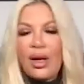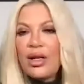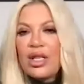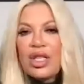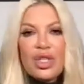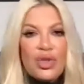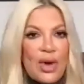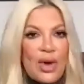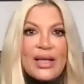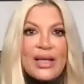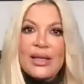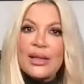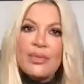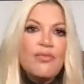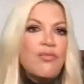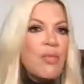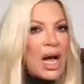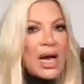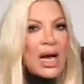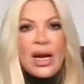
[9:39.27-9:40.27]
stress
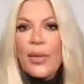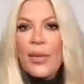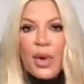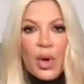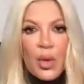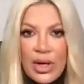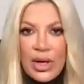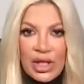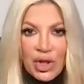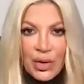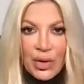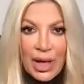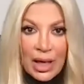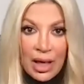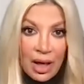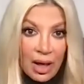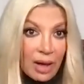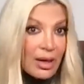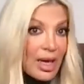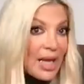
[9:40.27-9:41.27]
my number one
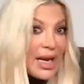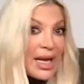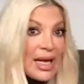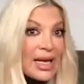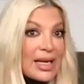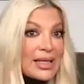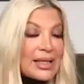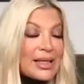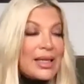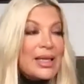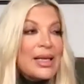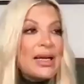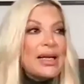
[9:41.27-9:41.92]
trigger it is